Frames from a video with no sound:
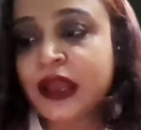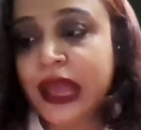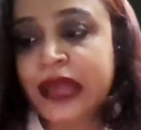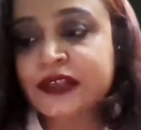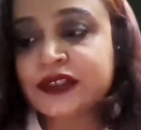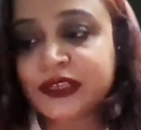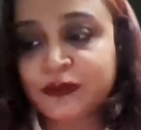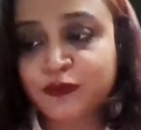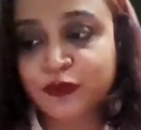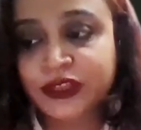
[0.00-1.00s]
as it
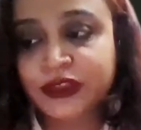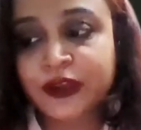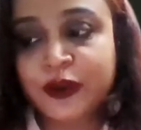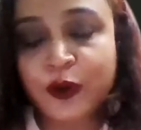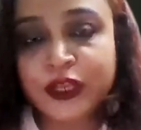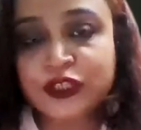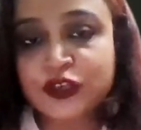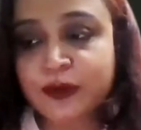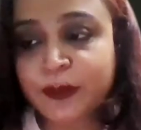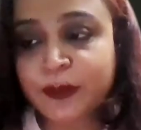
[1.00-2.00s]
with the knowledge
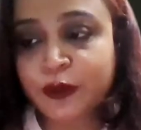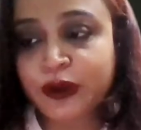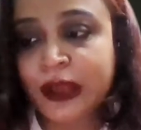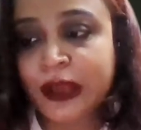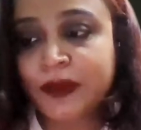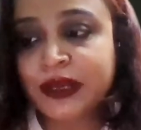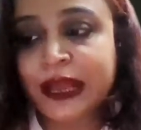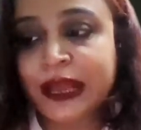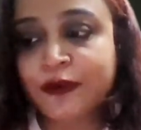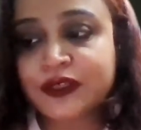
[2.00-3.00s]
of the programming
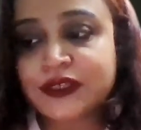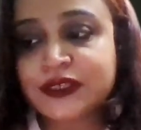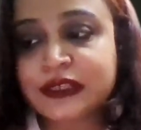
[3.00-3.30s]
languages